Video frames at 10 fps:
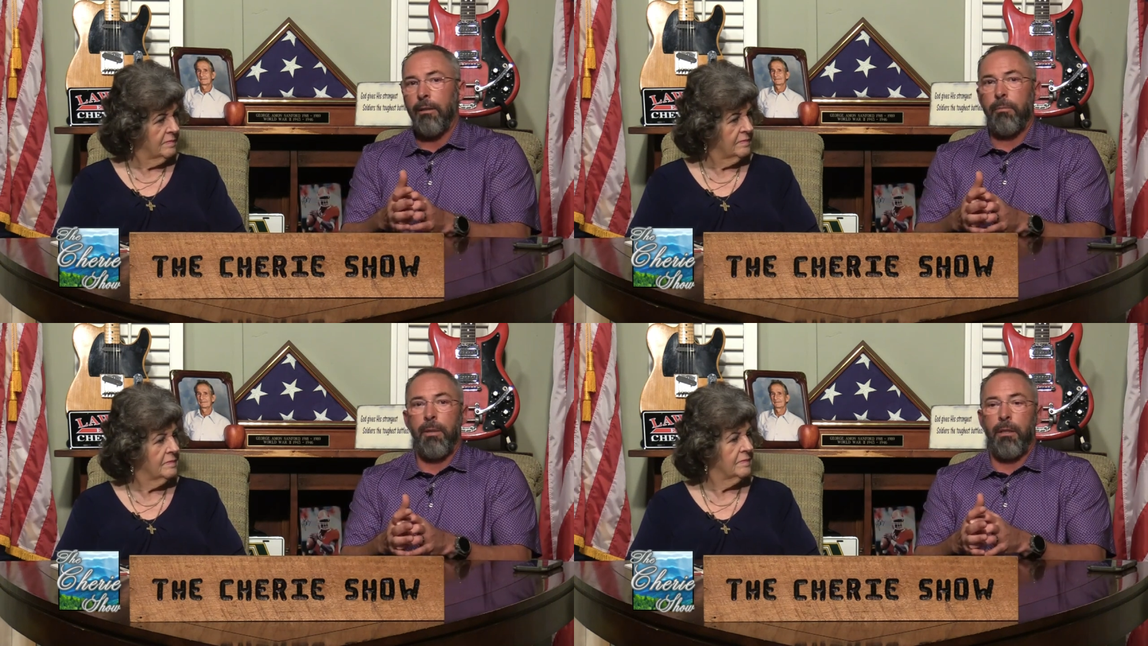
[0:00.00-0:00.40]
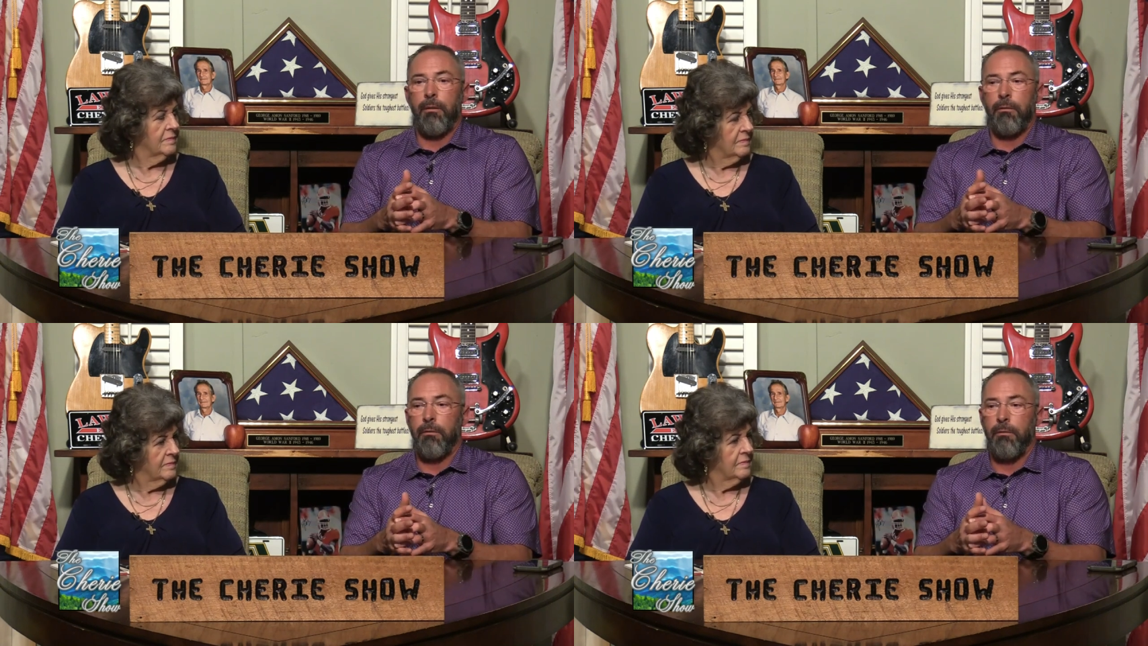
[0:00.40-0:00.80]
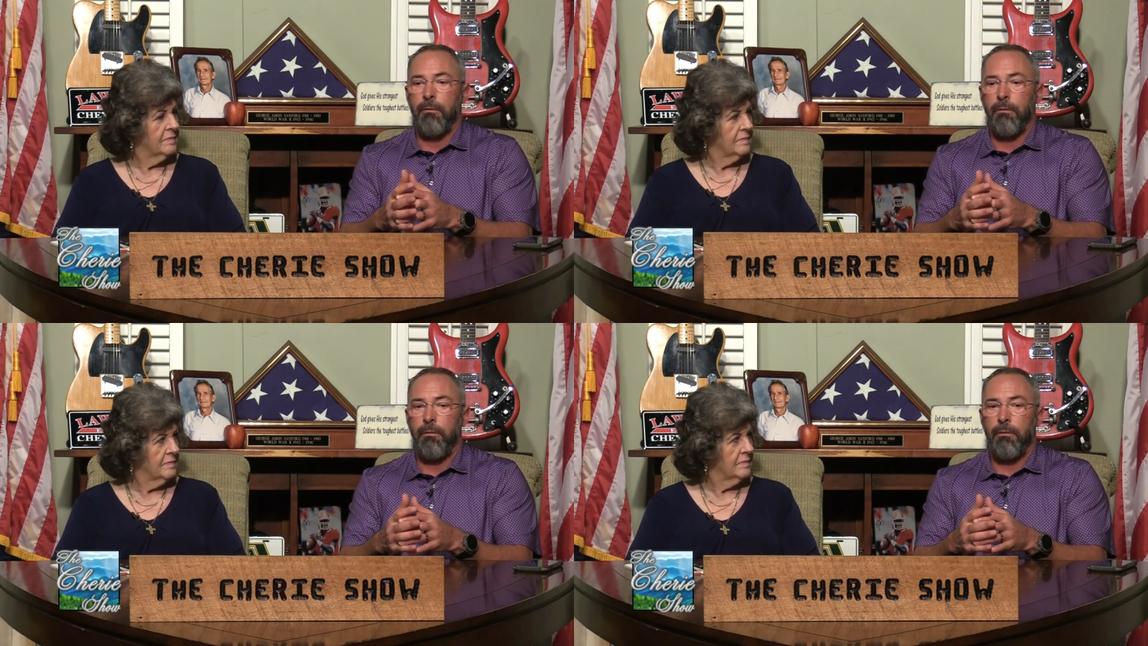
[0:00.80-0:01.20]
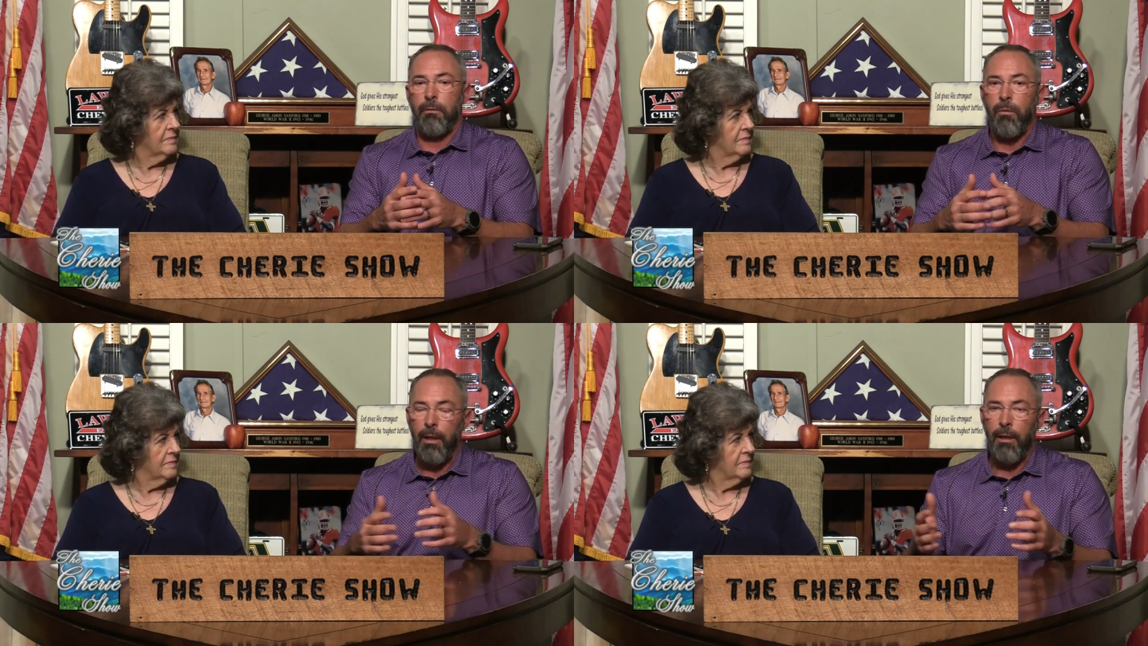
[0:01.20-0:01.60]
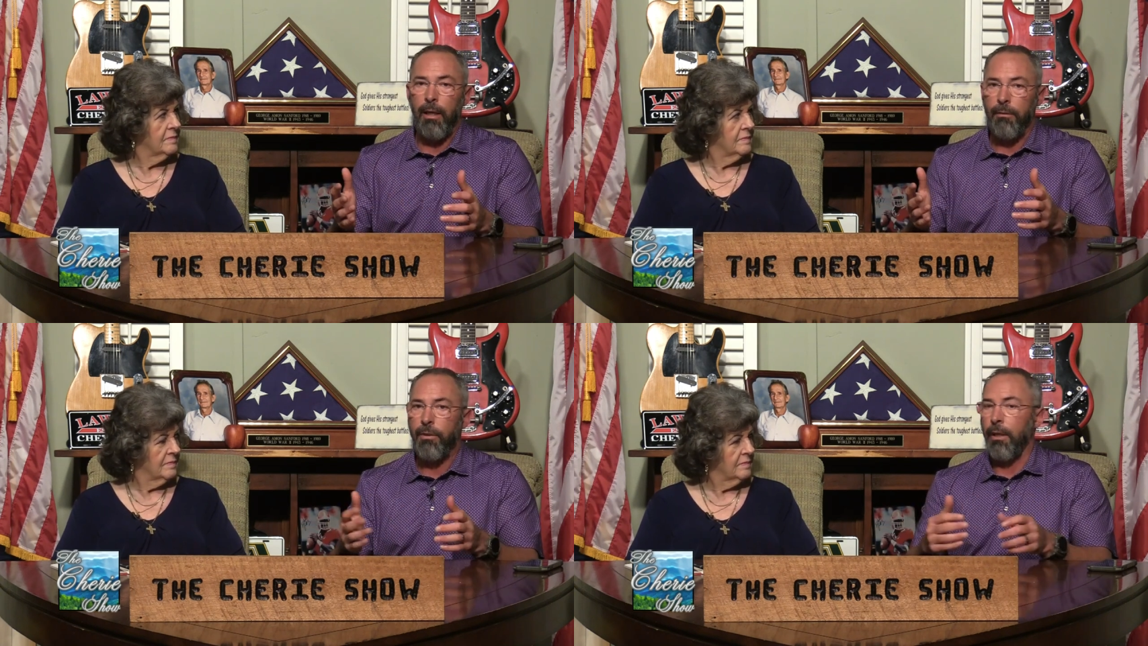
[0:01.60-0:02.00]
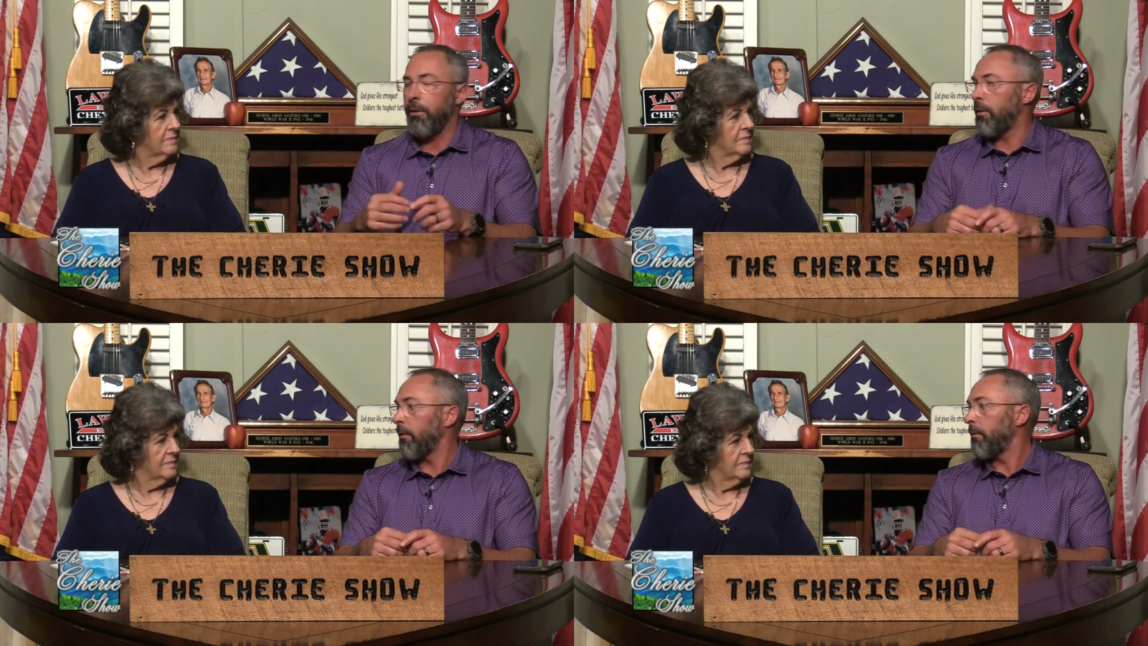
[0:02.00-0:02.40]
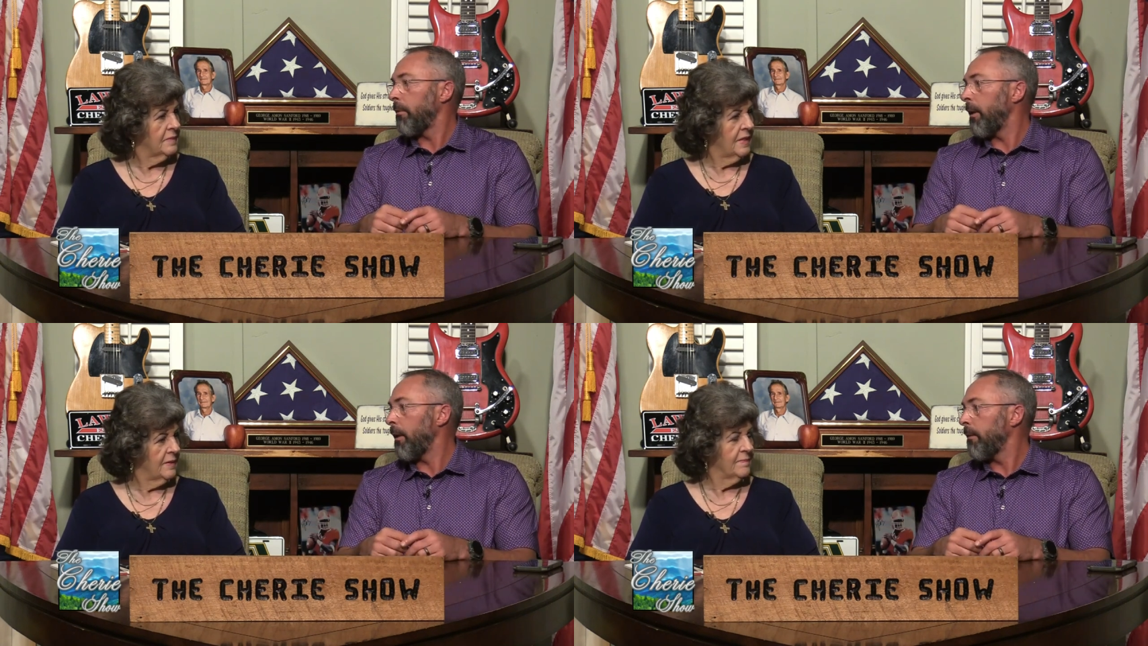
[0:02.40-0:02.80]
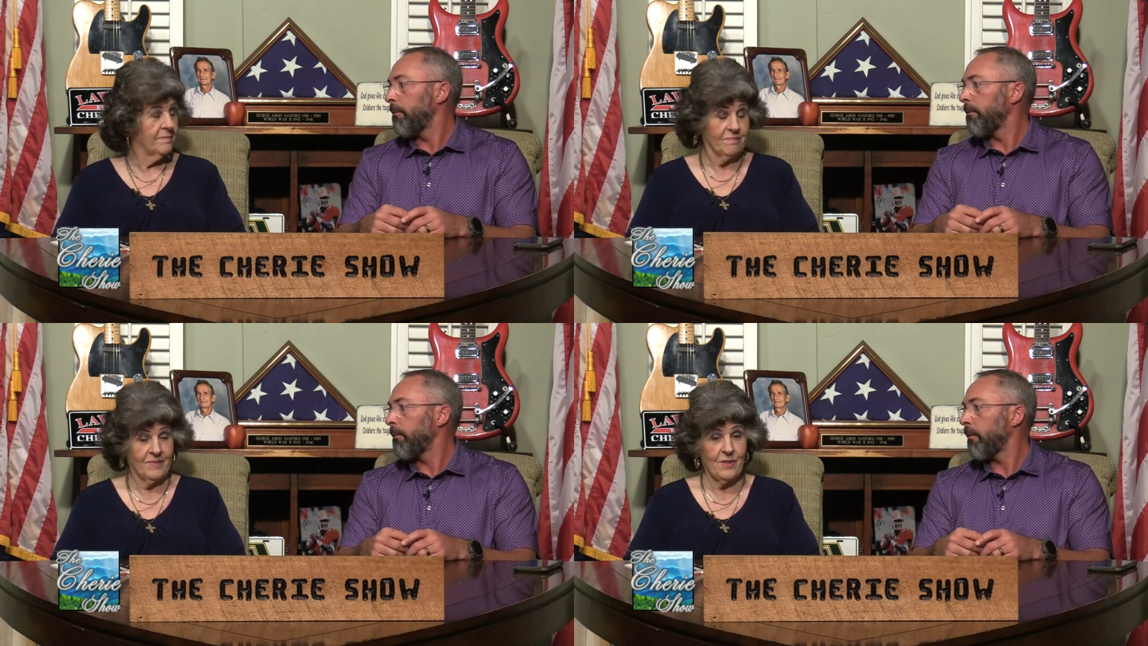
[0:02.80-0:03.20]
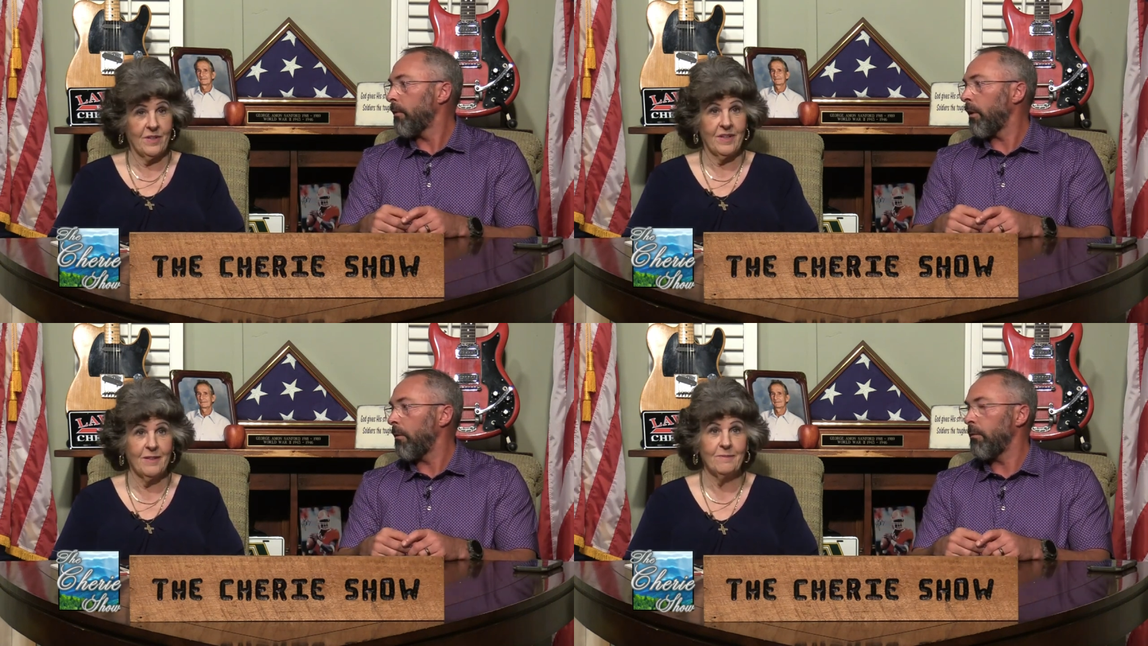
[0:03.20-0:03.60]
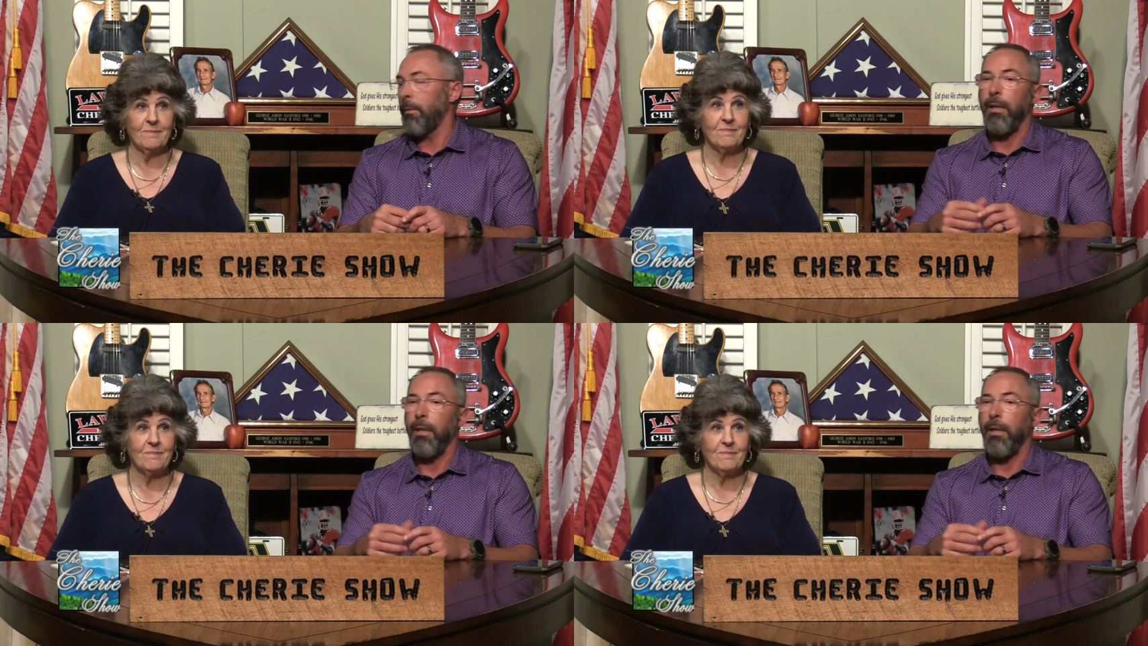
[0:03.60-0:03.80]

Speaker 1: it's mm-hmm. been quite life changing for me. Yeah. There you so, go. I mean,